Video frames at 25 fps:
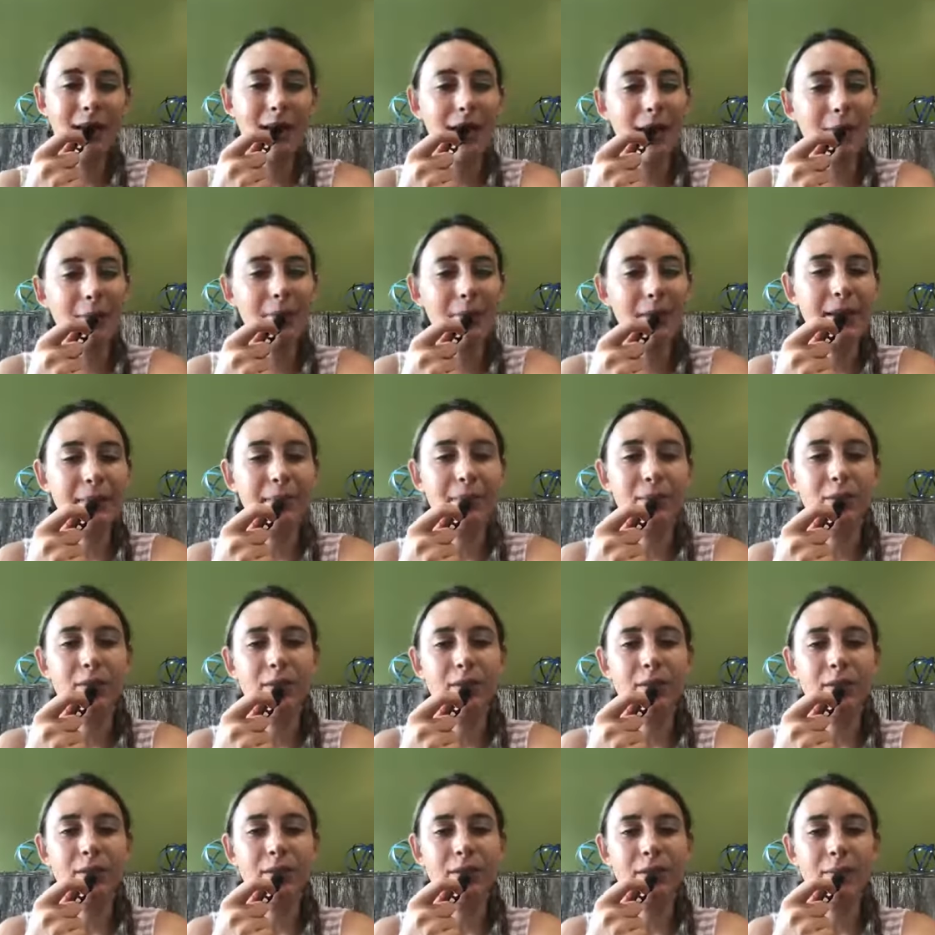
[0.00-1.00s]
And
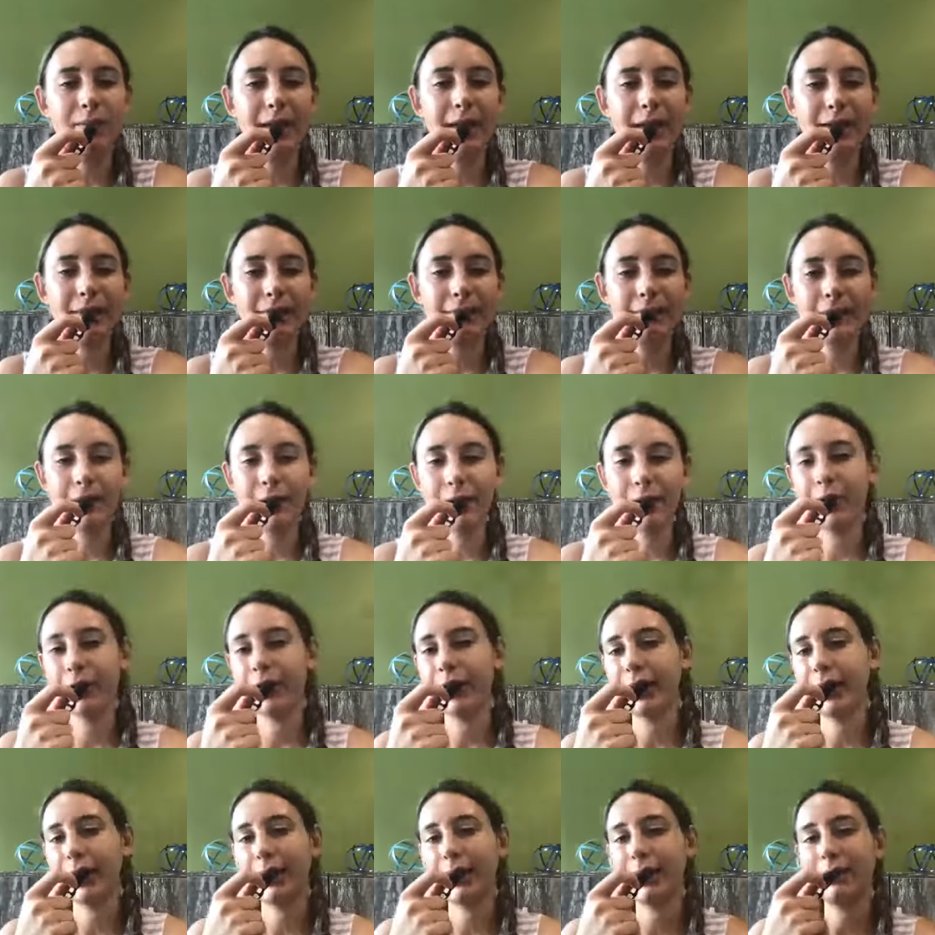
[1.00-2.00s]
people make a very
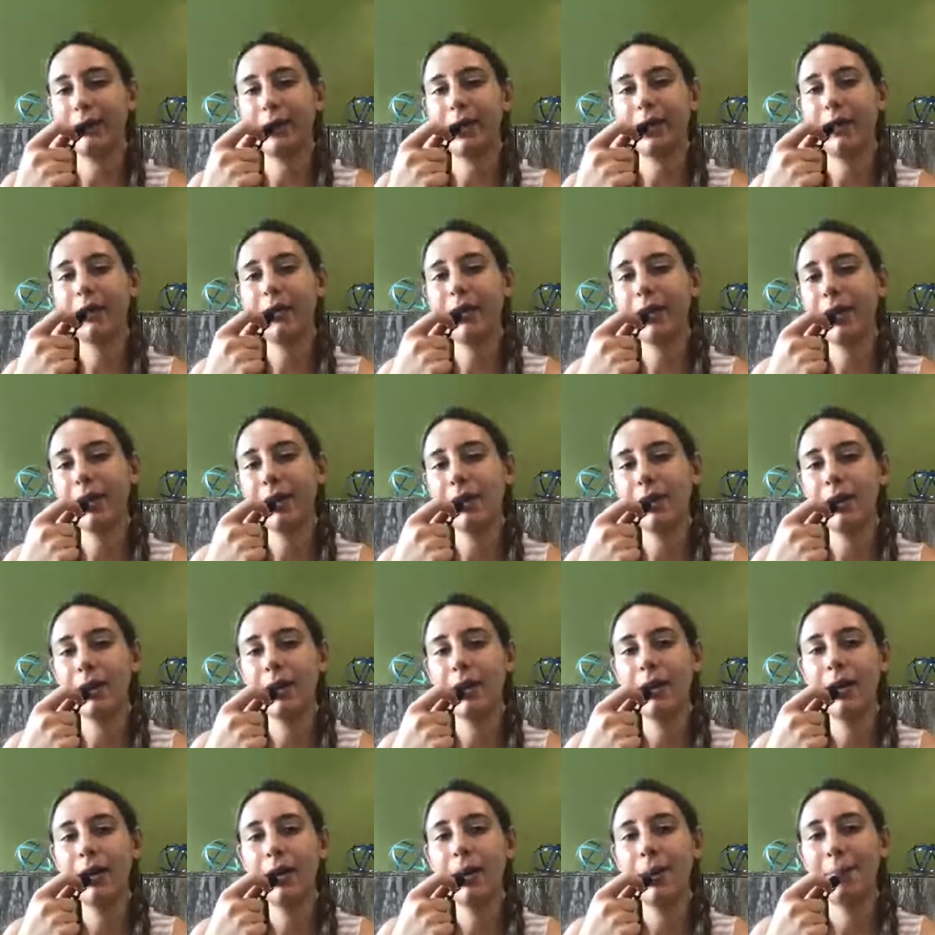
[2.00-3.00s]
good income on
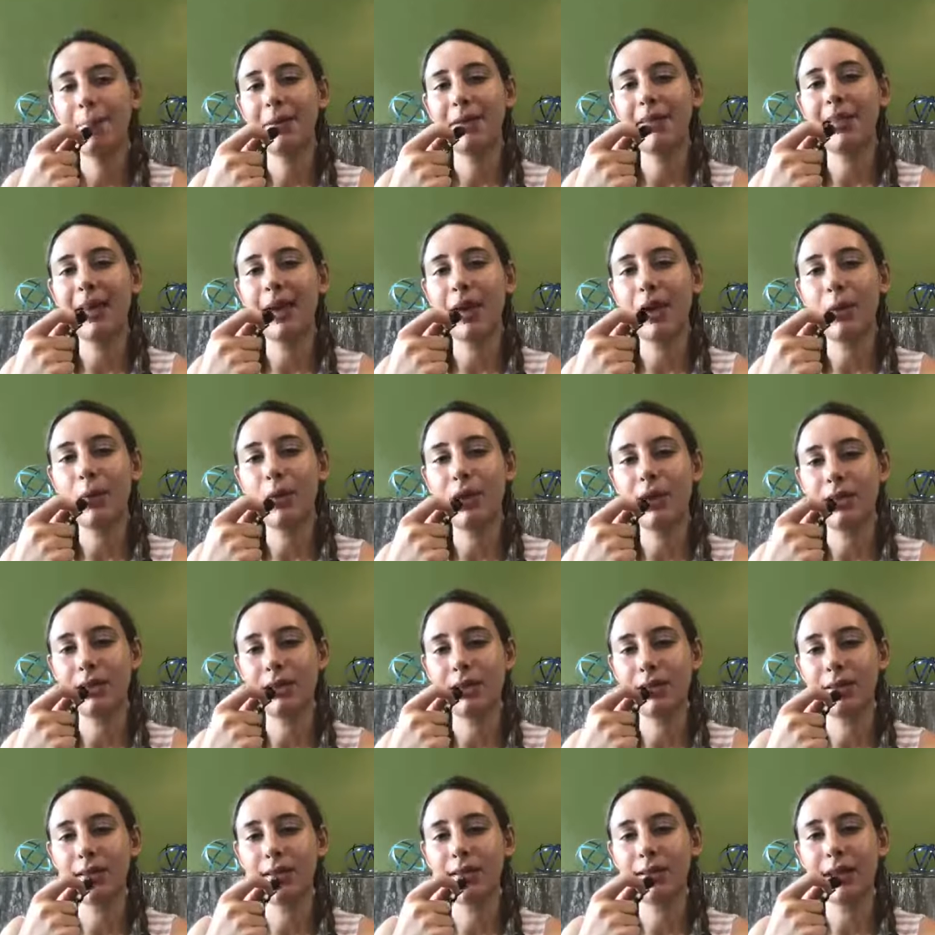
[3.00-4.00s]
there, but that
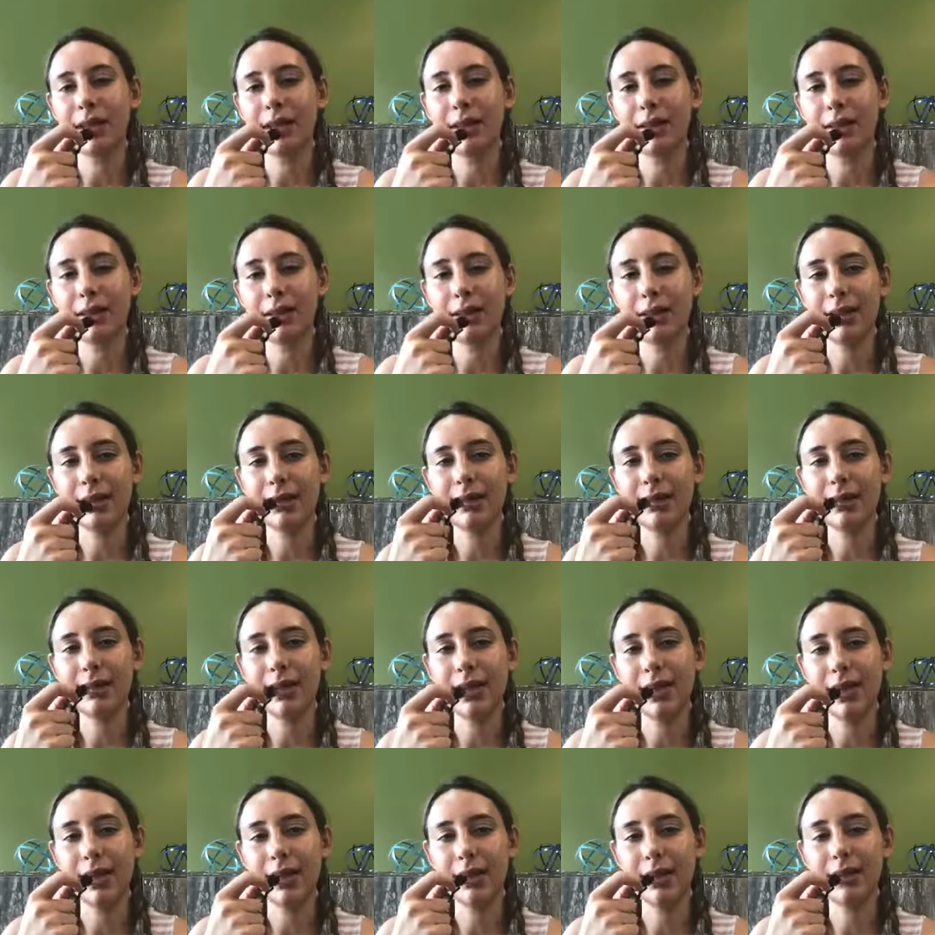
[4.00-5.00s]
wasn't exactly a
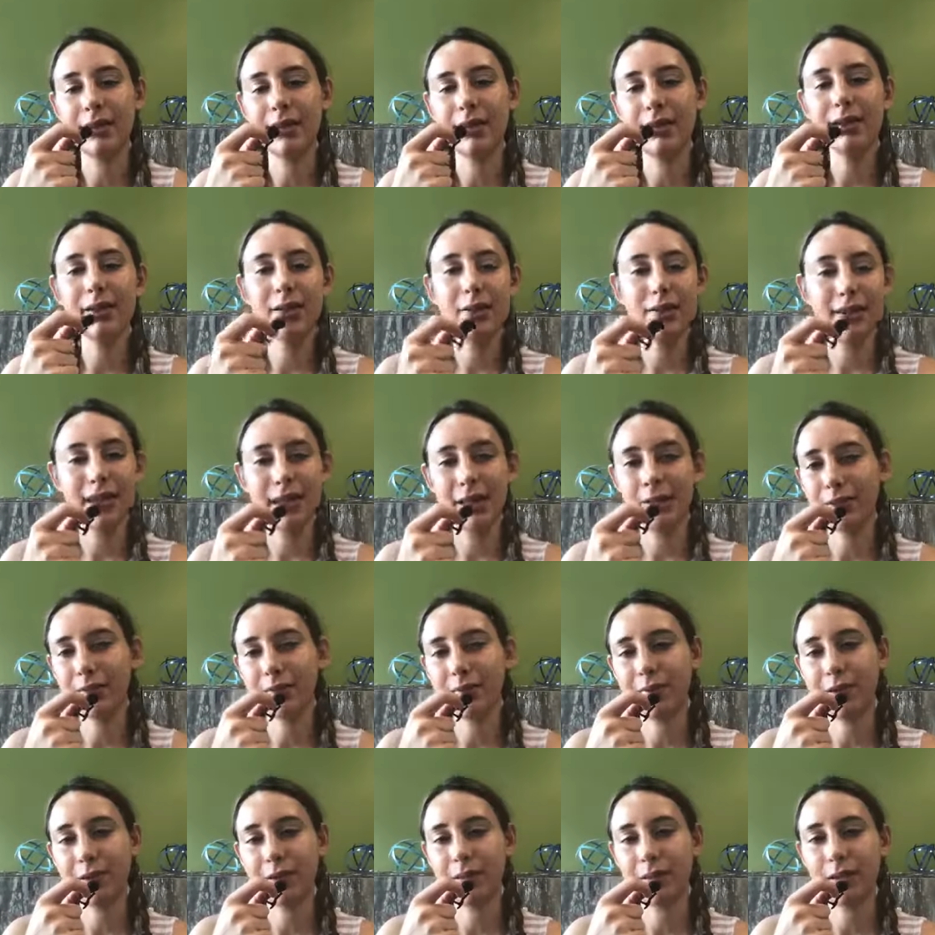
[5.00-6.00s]
thing, you know, 10,
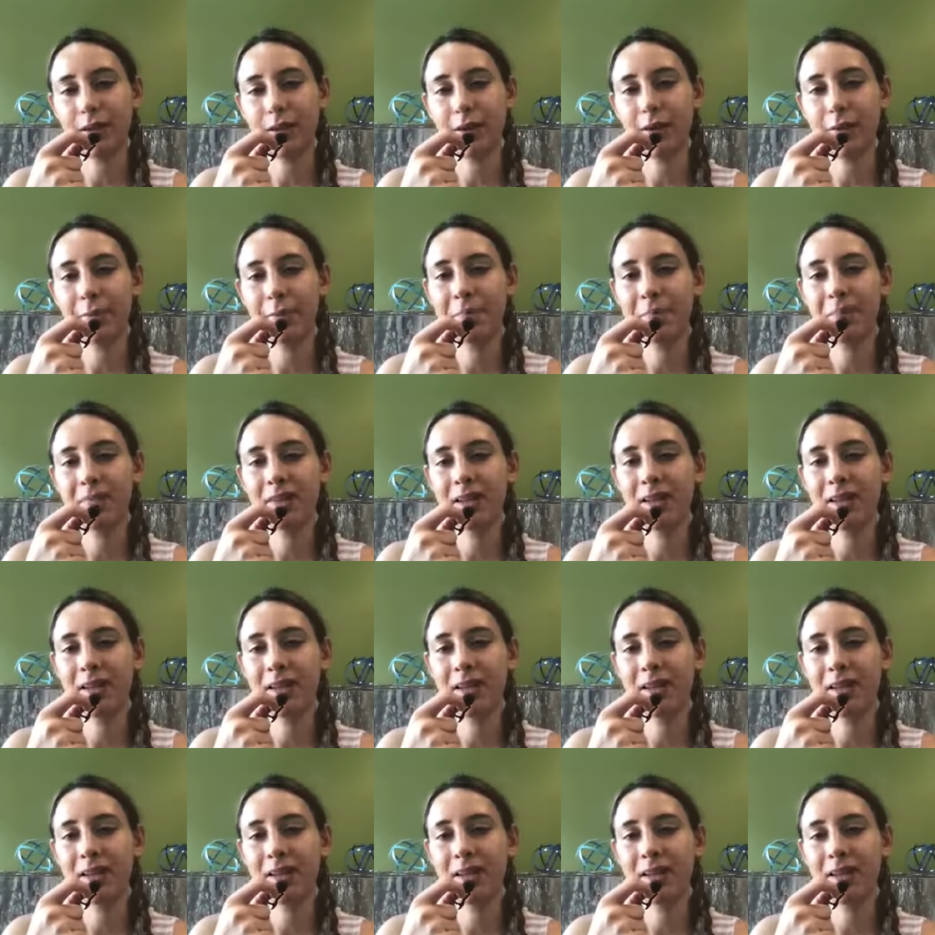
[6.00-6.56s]
12 years ago.